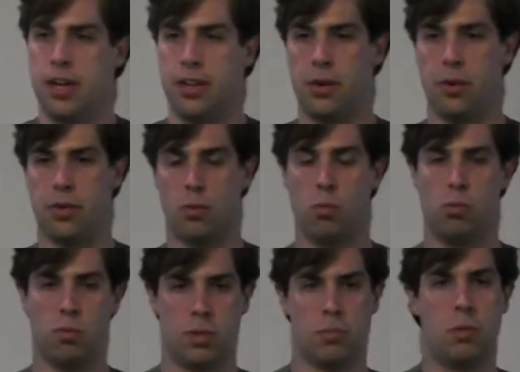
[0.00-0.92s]
there was a
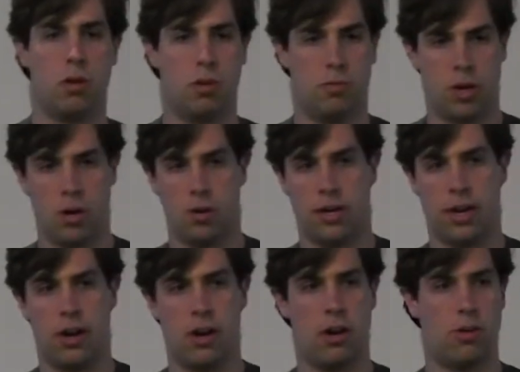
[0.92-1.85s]
small coding
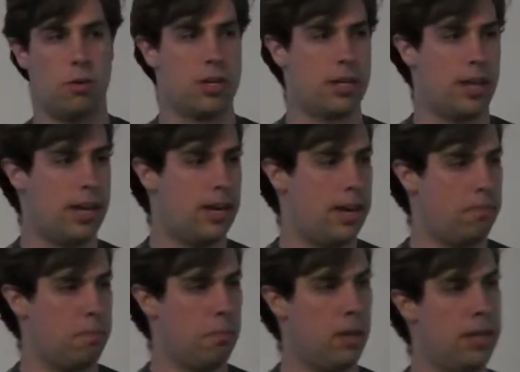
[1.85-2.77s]
error which
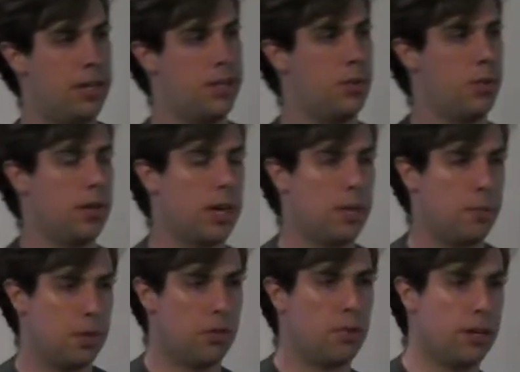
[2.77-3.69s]
led to a
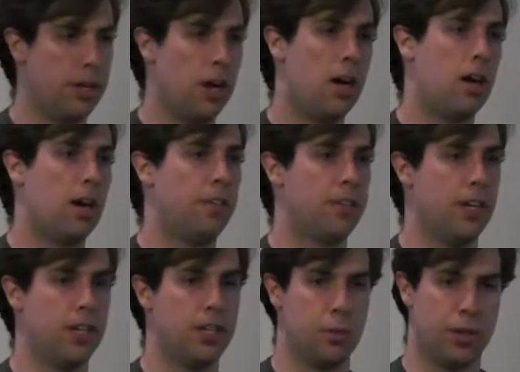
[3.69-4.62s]
couple degree yaw
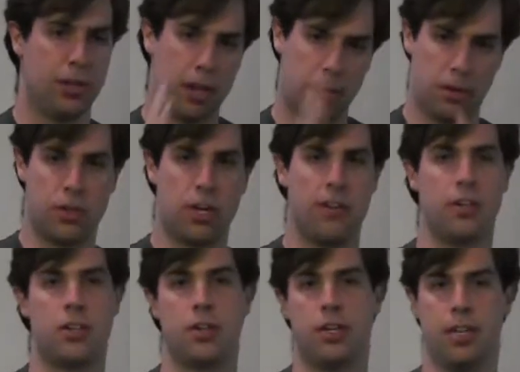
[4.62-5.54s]
offset. So we thought we were driving
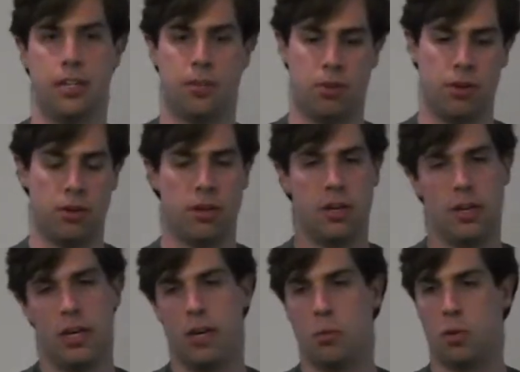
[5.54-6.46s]
straight down the road,
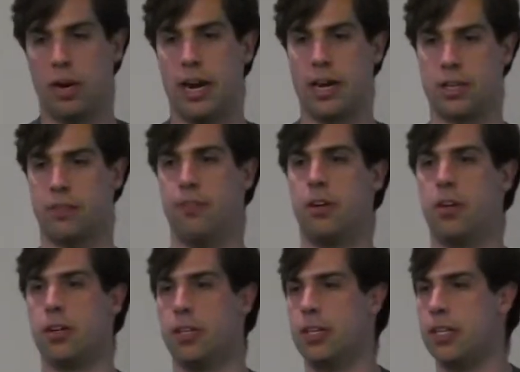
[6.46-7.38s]
but we're actually
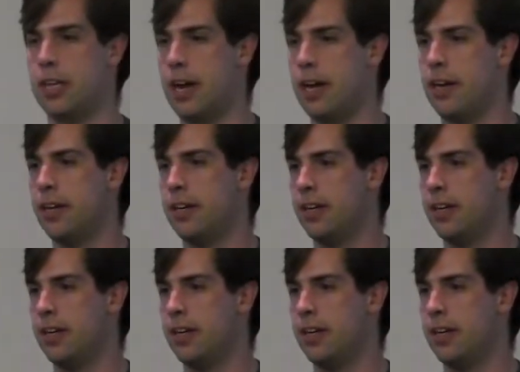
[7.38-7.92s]
veering to the side.